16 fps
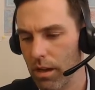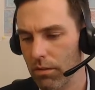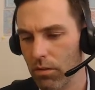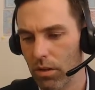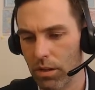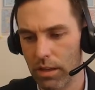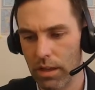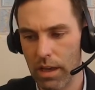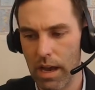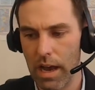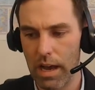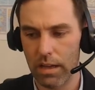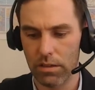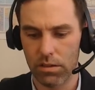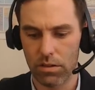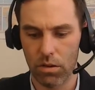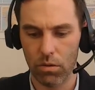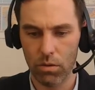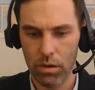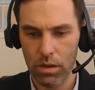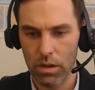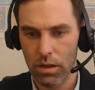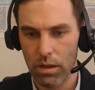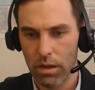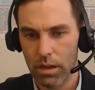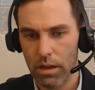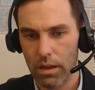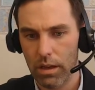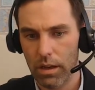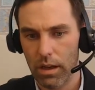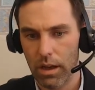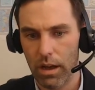Look at the eyes. So
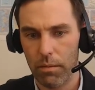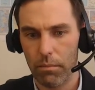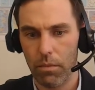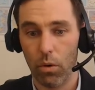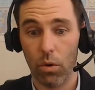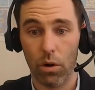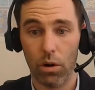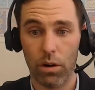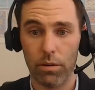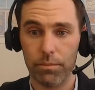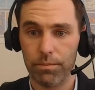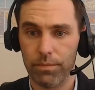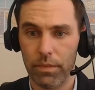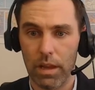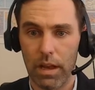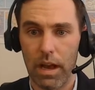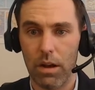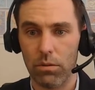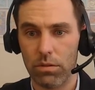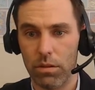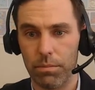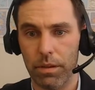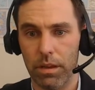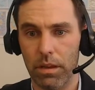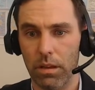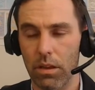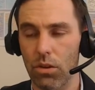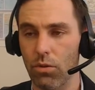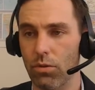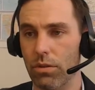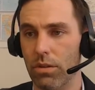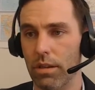or how is it being
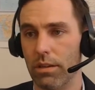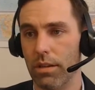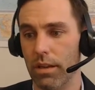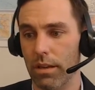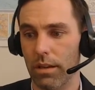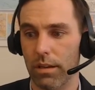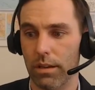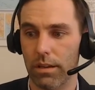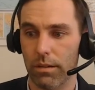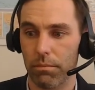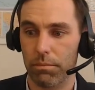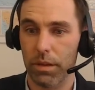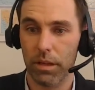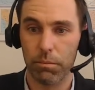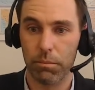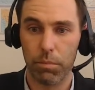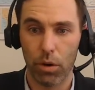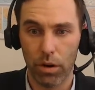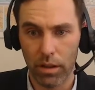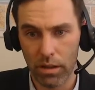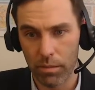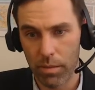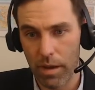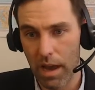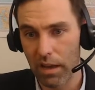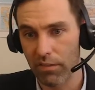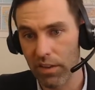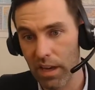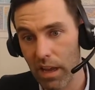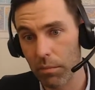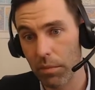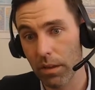used? Is it being put in the back of
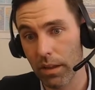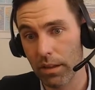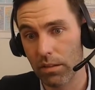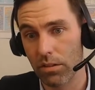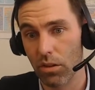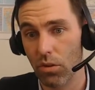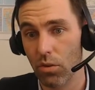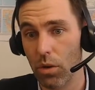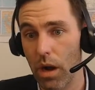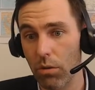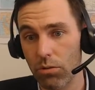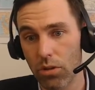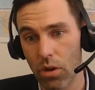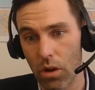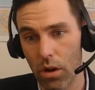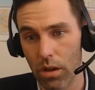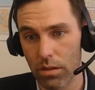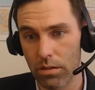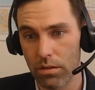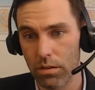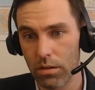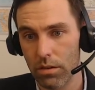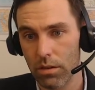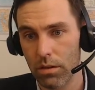an ambulance to do house calls?